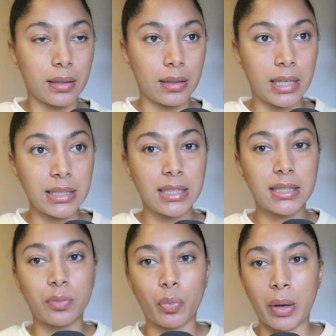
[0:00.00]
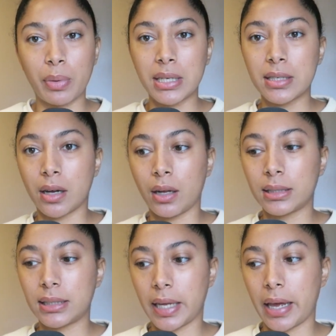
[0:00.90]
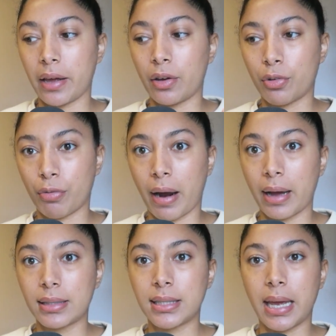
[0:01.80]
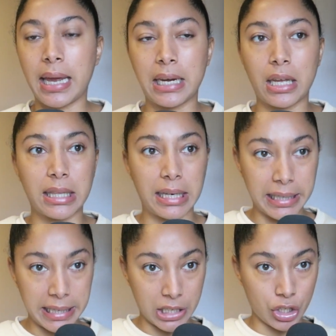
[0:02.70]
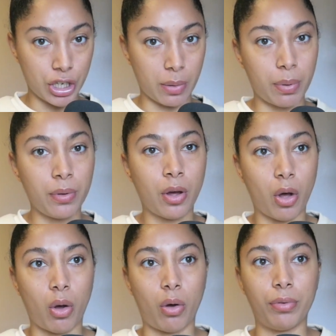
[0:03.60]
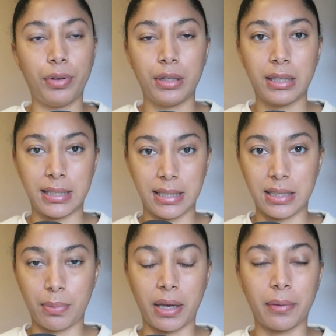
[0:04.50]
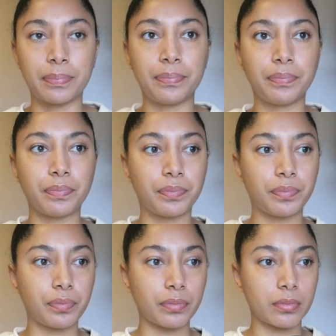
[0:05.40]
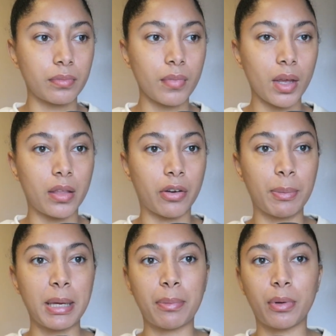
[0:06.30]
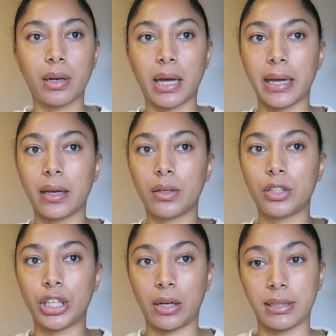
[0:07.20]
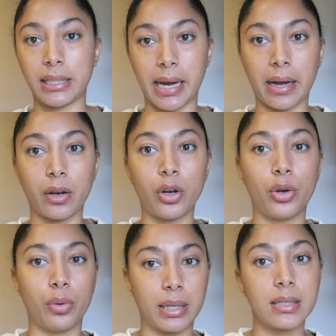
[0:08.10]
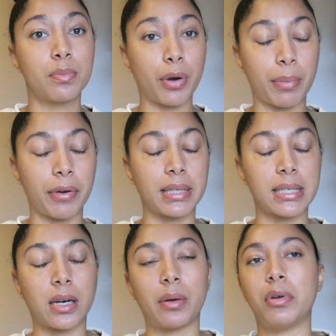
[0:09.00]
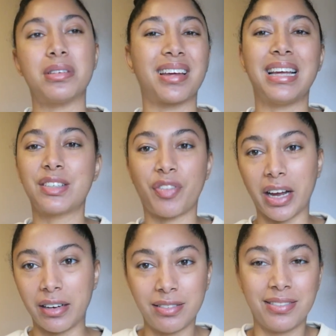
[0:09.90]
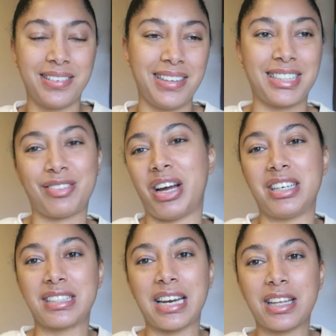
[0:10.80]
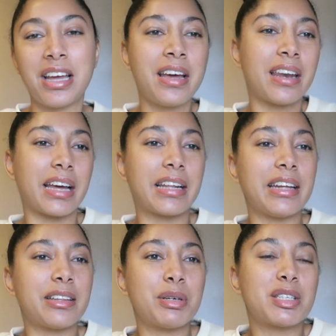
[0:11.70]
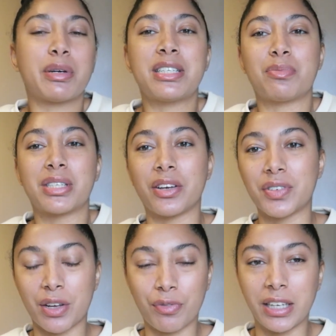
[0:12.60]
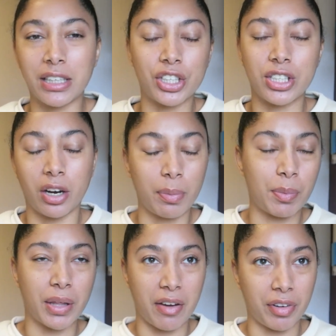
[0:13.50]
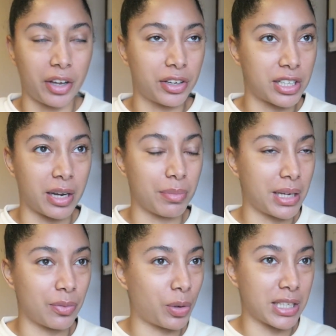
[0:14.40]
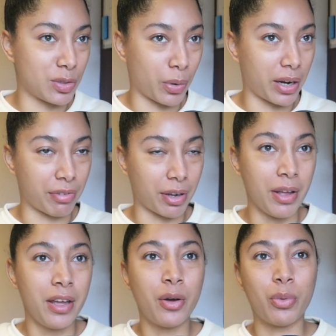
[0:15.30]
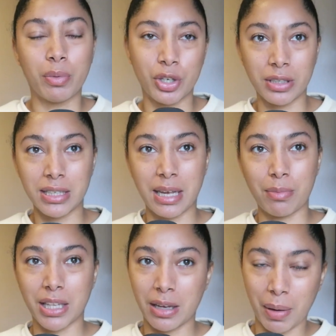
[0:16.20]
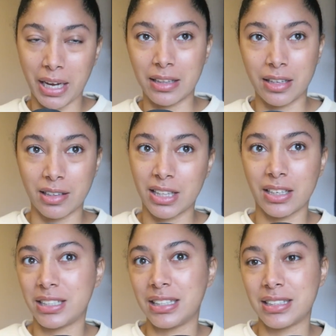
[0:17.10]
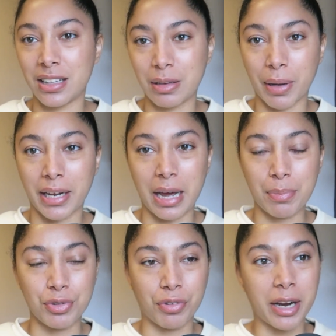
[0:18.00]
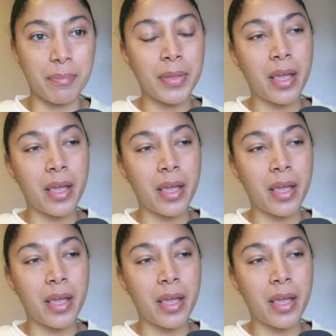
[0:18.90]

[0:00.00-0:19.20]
This is where we start seeing cracks in the leadership of the CCP. There are people like Zhao Ziyang, who is premier at this time, who's like, it's fine, it's fine. Just let them express themselves. They're fine. They're just young people. They're having a good time. It's whatever. We were doing the same thing back in the 30s. Nothing bad happened, right?